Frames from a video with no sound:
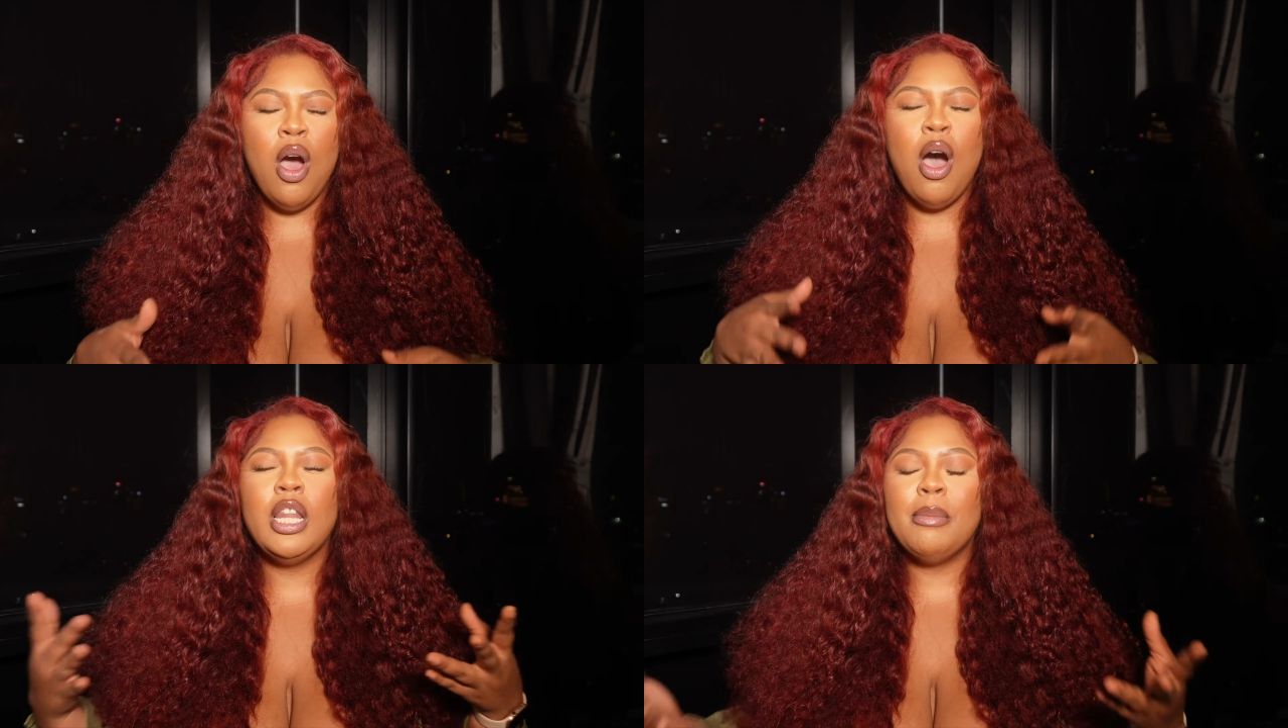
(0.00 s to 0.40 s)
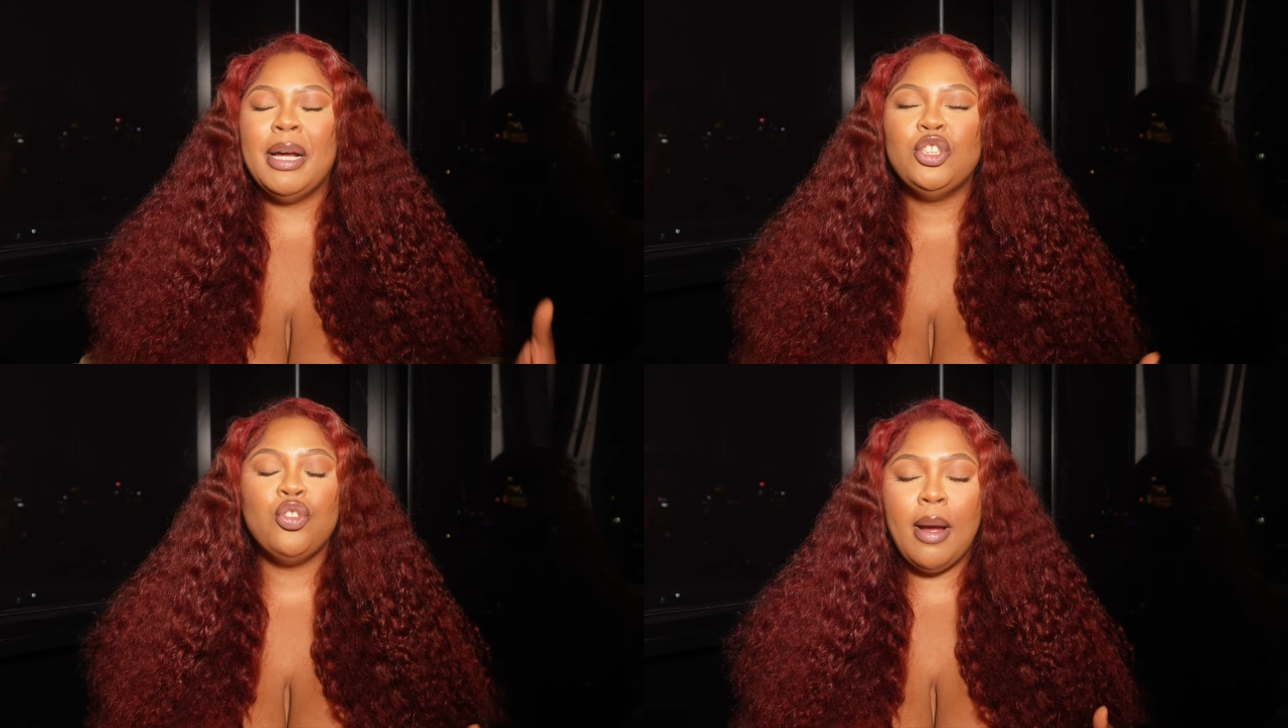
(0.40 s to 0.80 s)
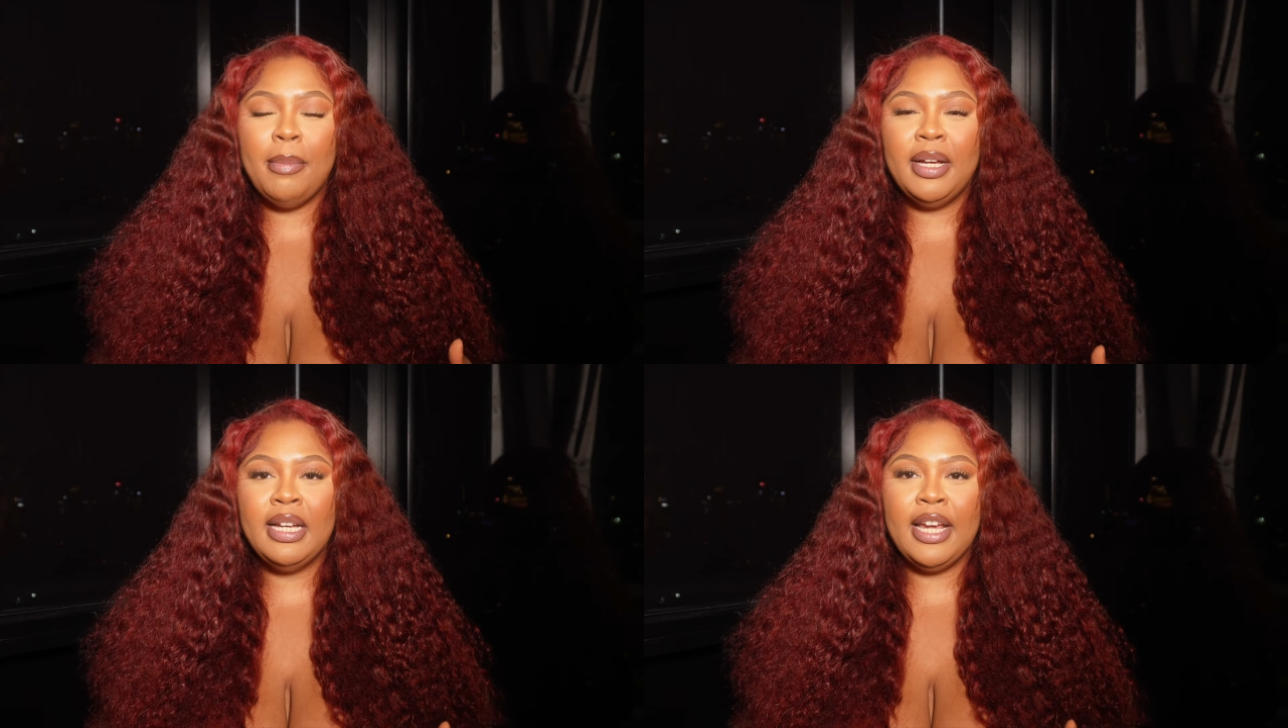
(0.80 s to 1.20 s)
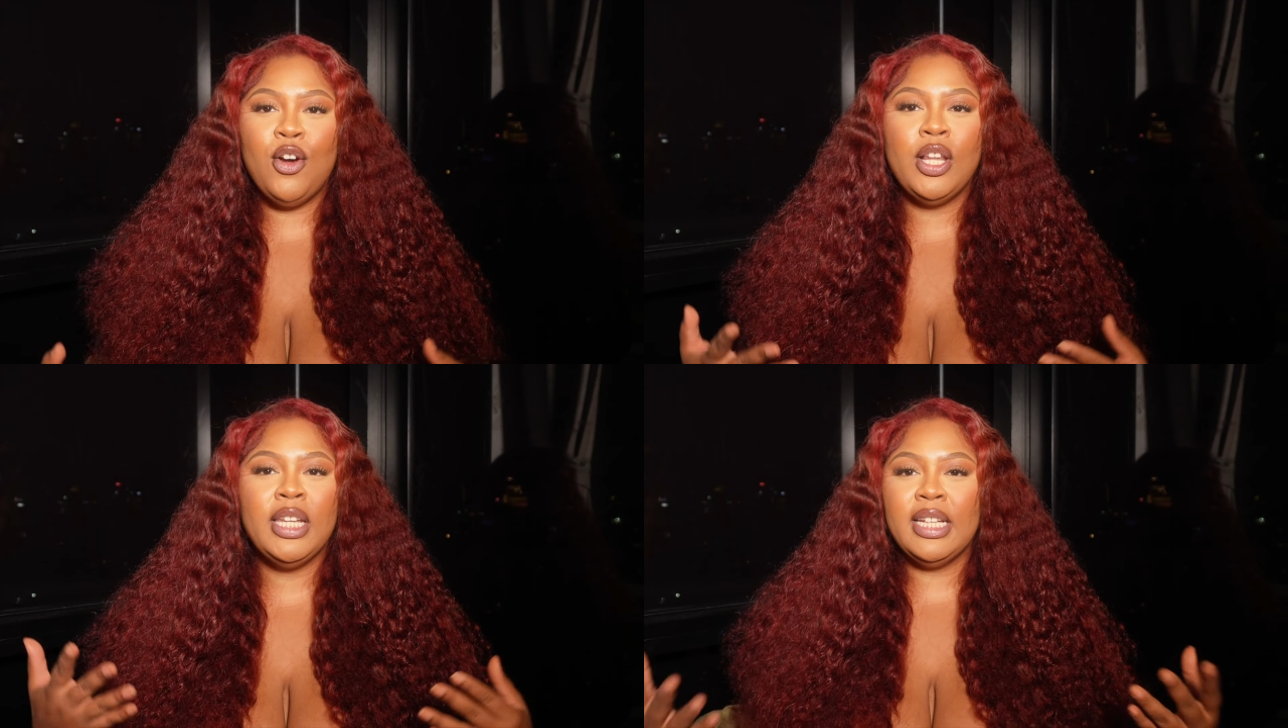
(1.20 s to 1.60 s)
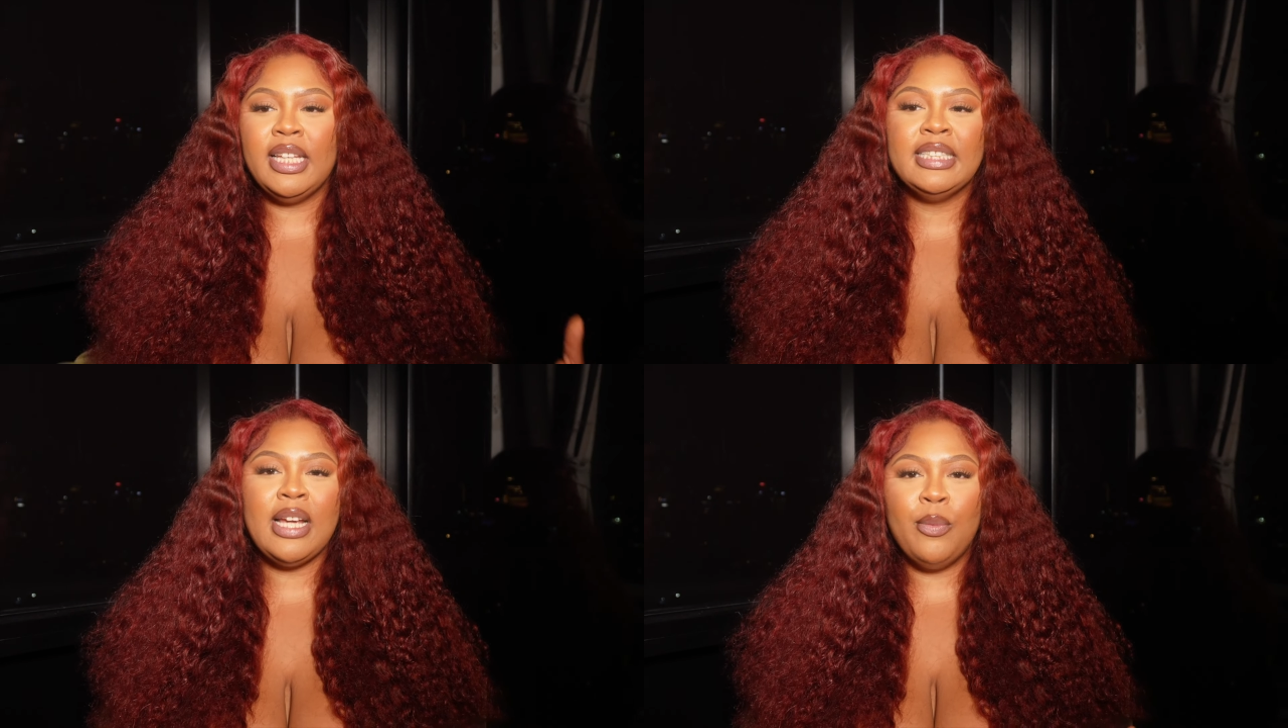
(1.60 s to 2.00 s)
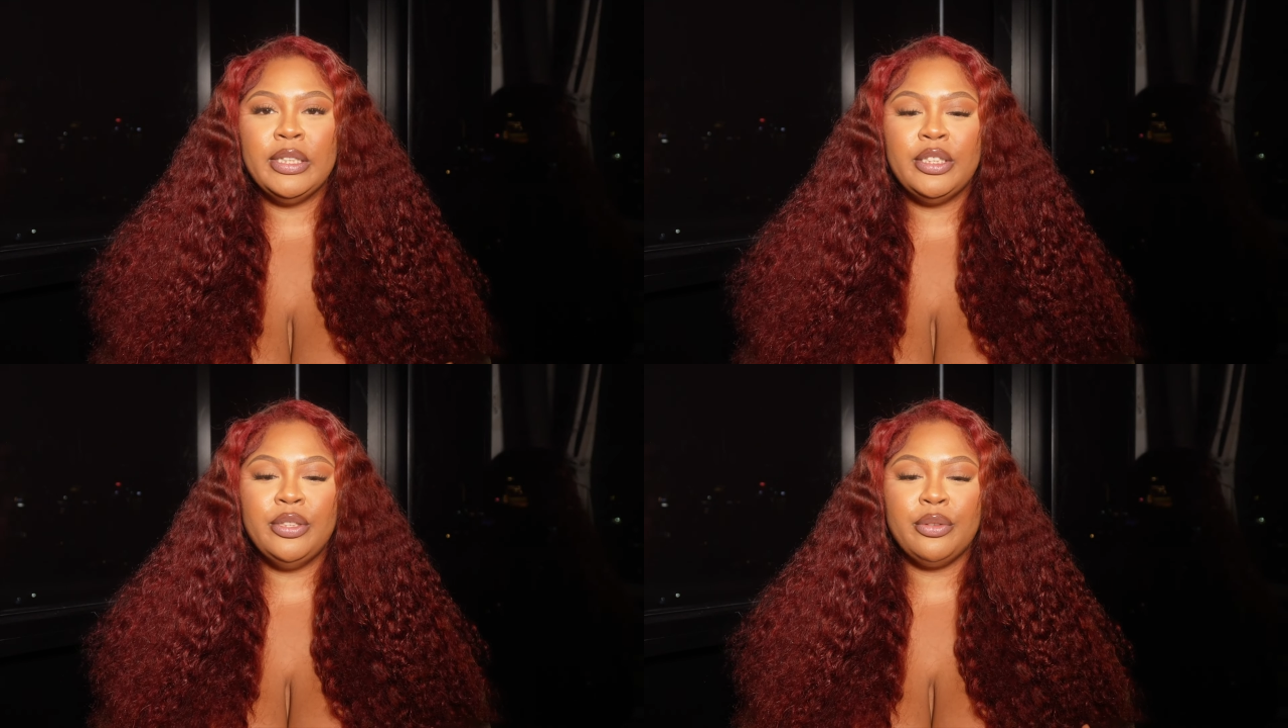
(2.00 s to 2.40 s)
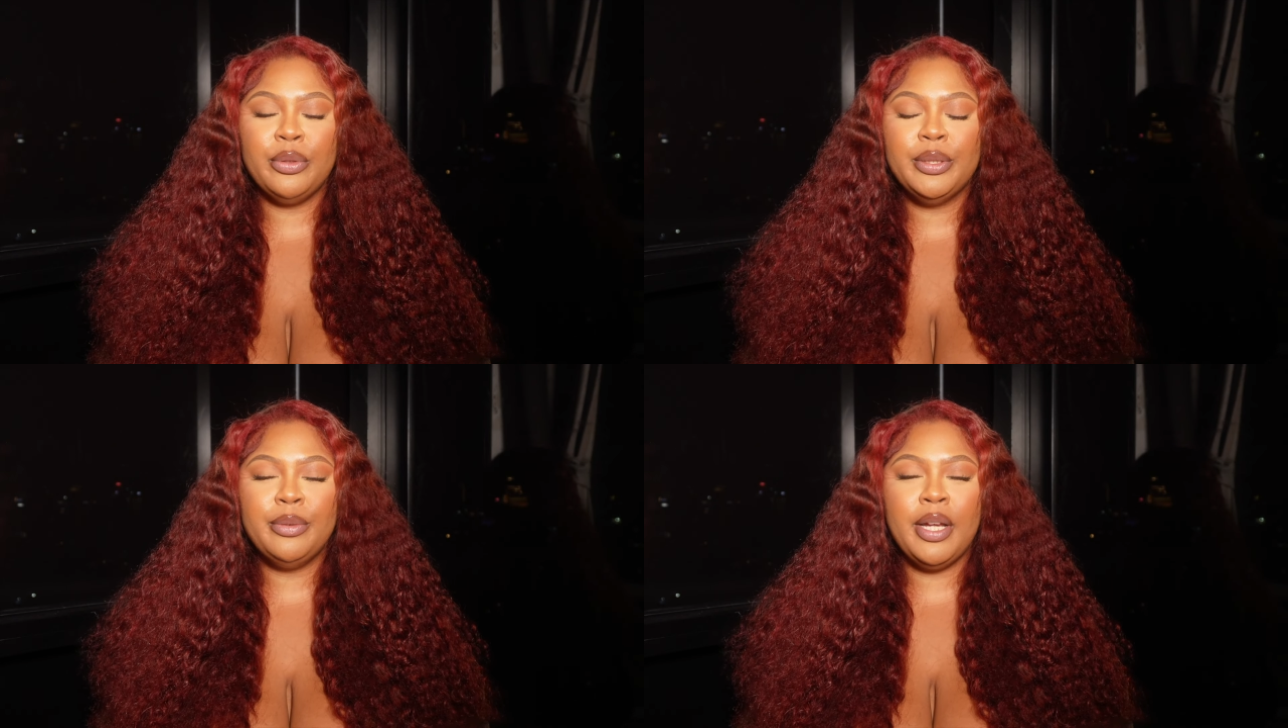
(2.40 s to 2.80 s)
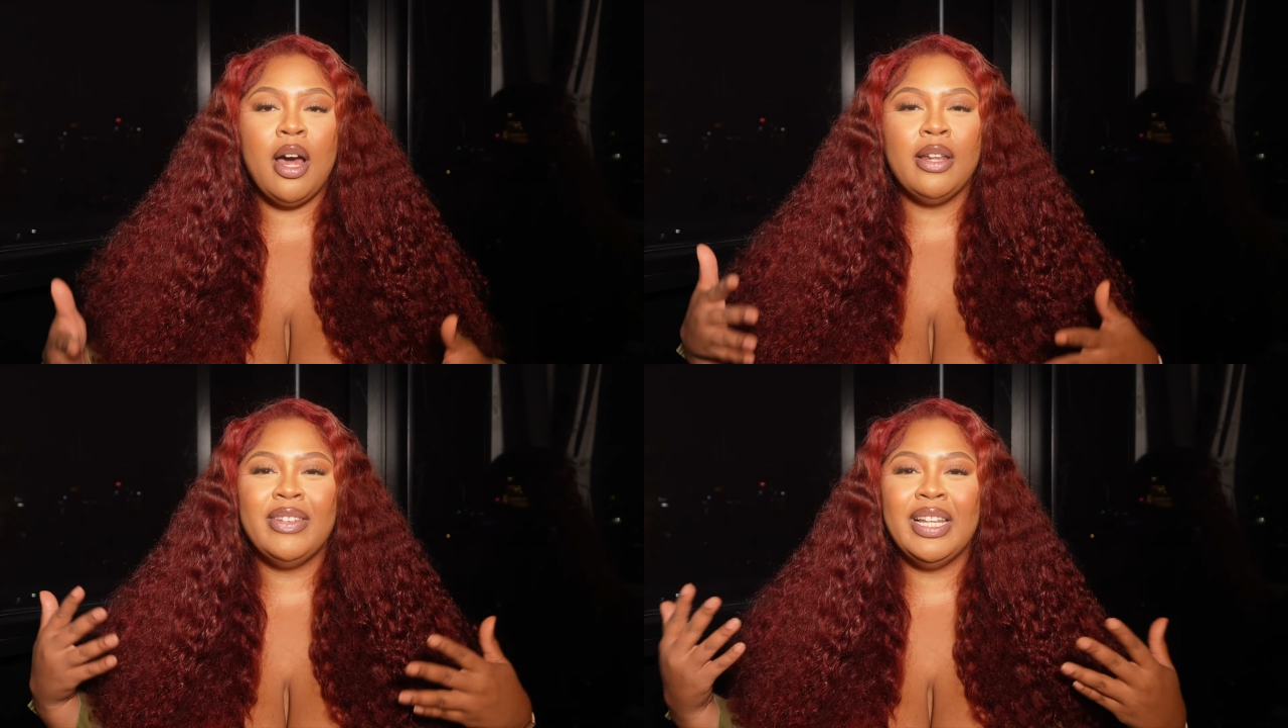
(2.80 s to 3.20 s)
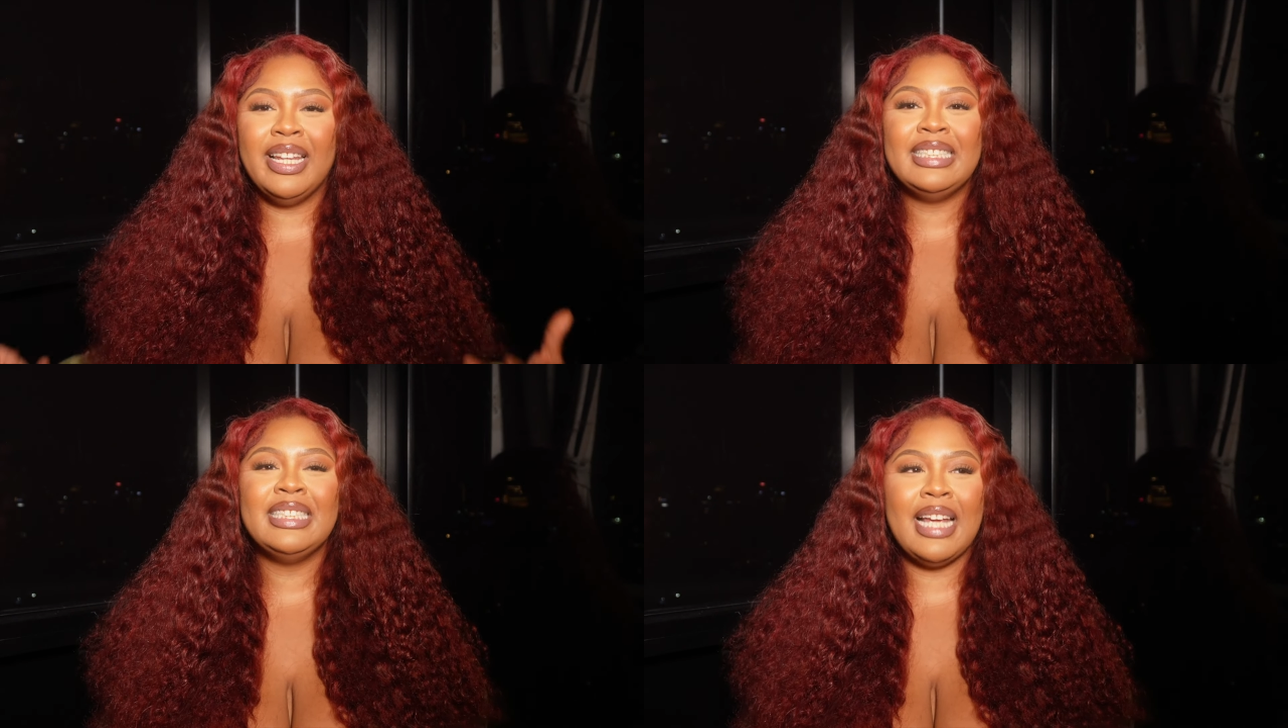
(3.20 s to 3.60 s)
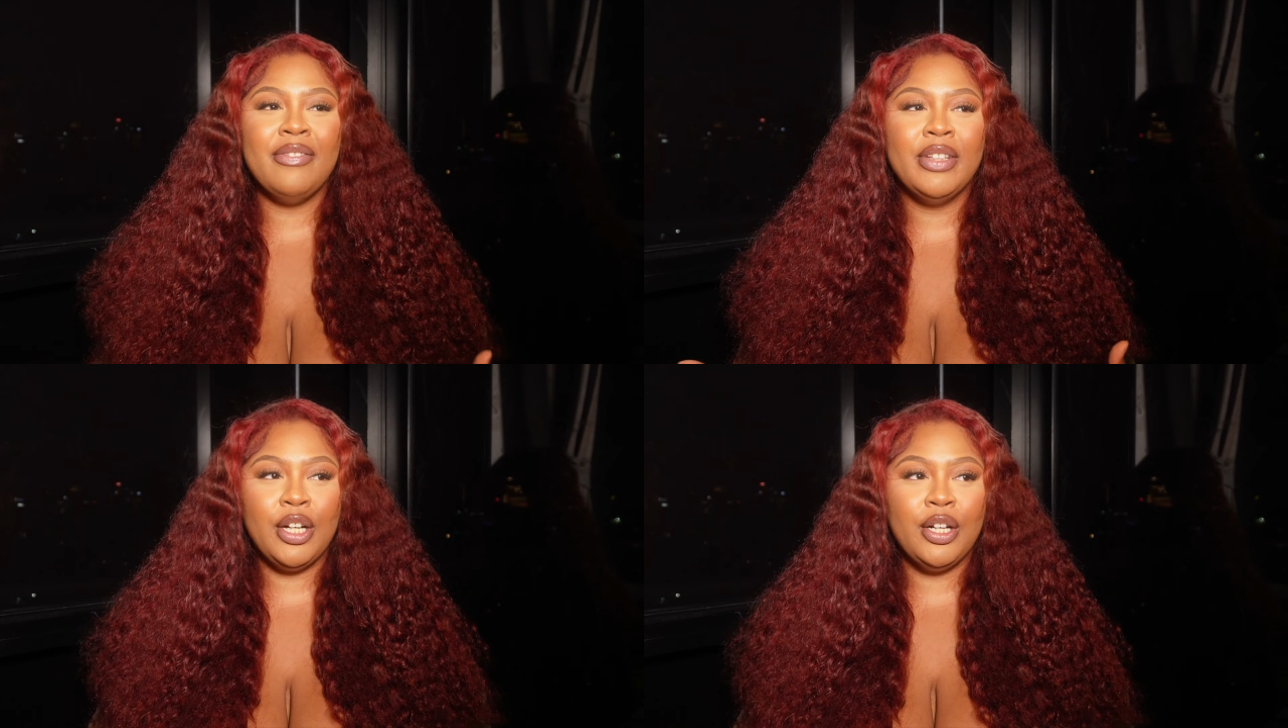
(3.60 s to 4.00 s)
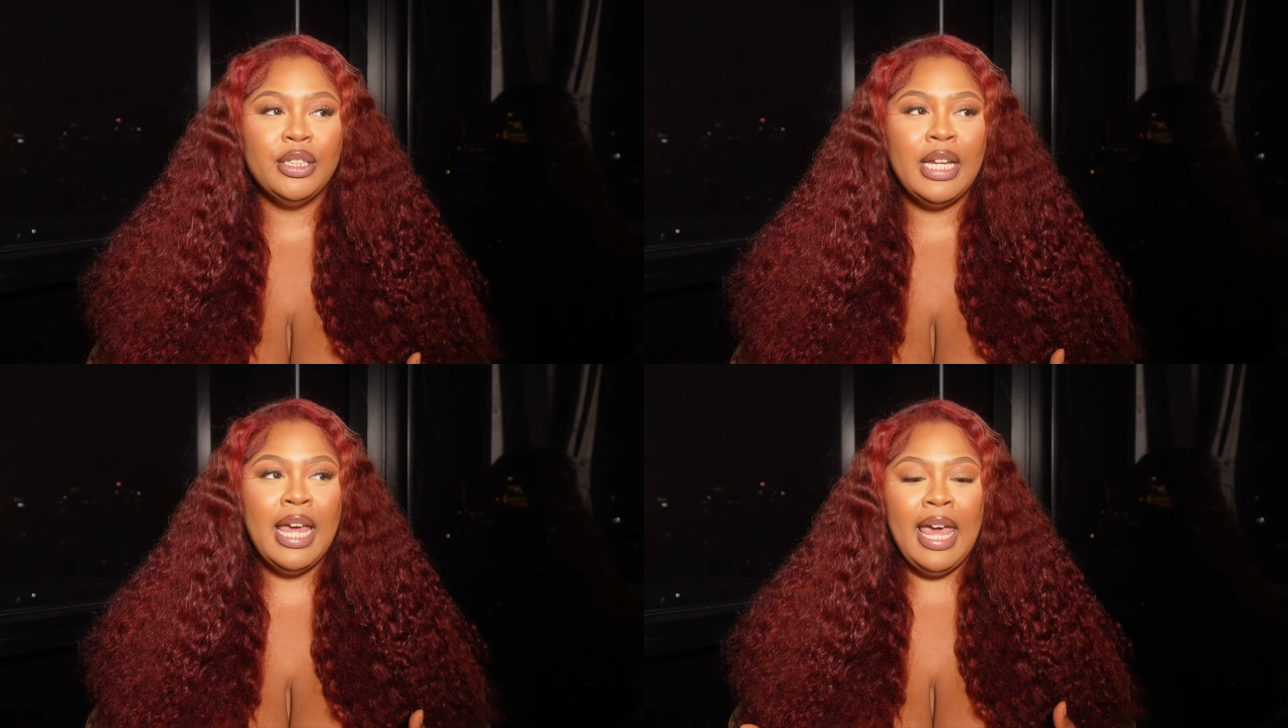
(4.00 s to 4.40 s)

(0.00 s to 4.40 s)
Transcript: all of my trauma and all of the things I went through and all of the lessons I've learned